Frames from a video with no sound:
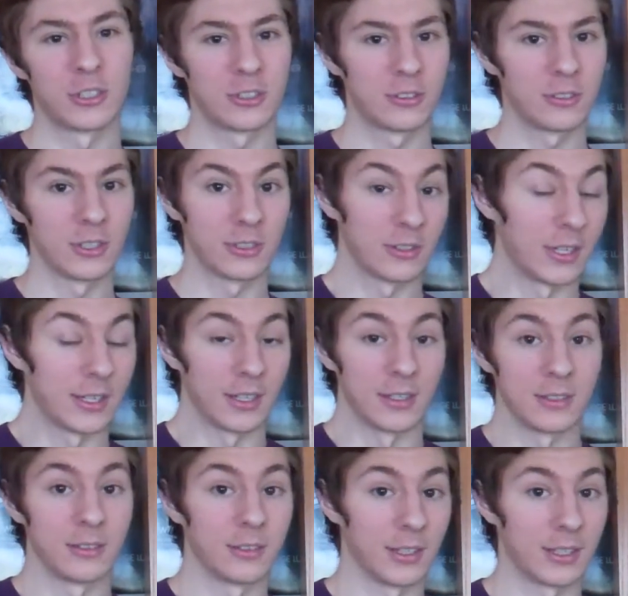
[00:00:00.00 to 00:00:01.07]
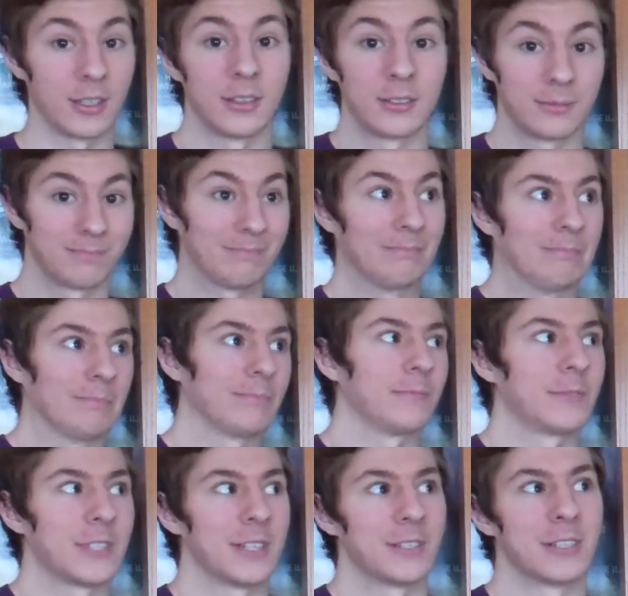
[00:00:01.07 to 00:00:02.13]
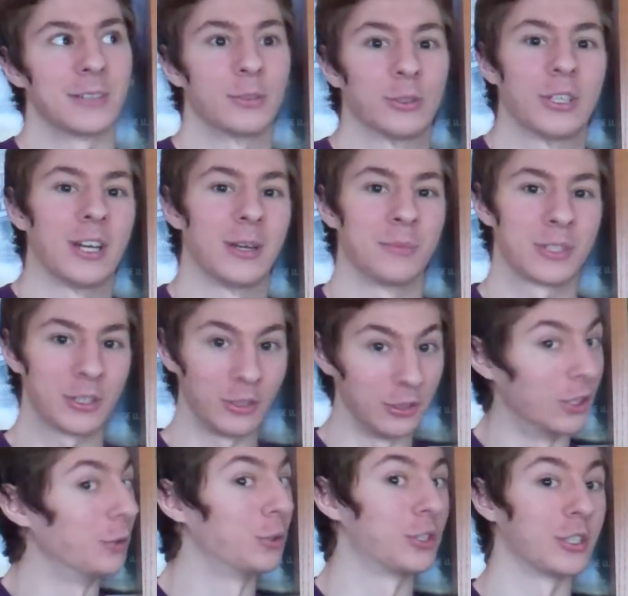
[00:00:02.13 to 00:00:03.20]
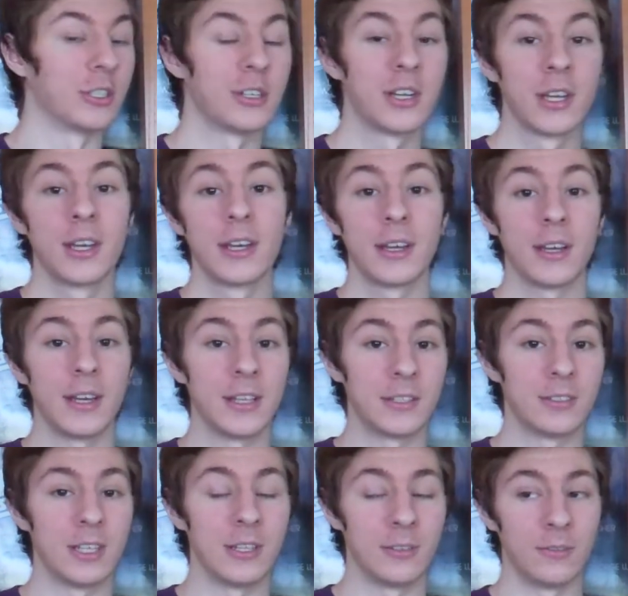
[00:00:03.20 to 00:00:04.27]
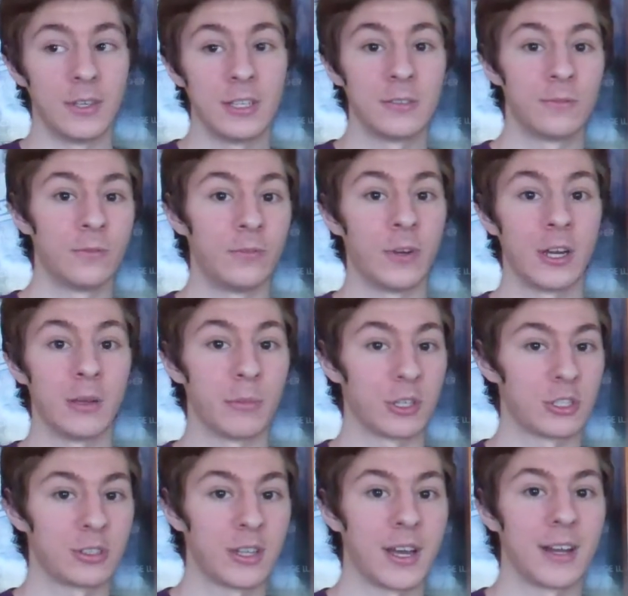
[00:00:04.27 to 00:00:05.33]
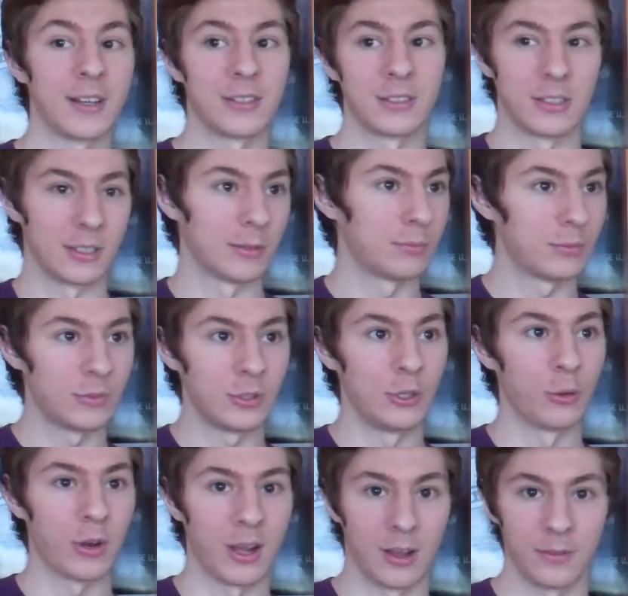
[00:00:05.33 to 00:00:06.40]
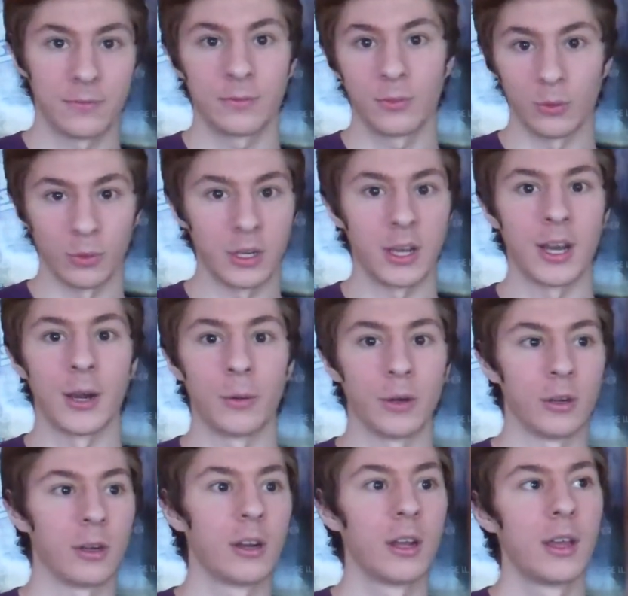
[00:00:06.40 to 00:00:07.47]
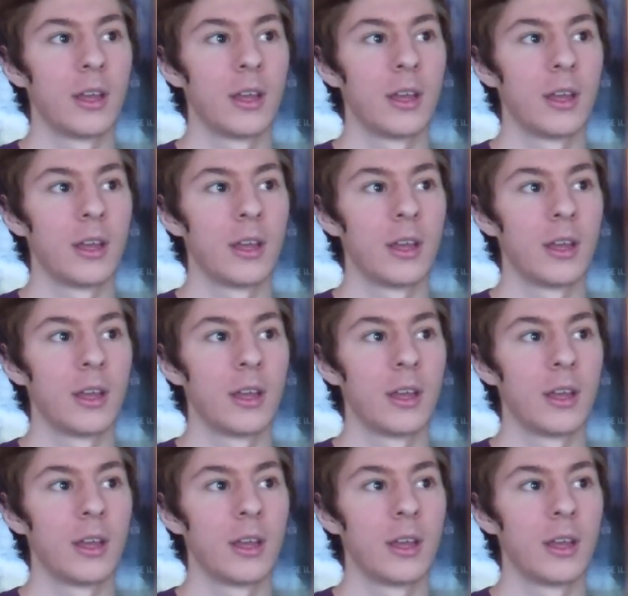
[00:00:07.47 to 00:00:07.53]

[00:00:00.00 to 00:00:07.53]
just like I said several times, closure. It is very much that. It's a 2.5, 3 hour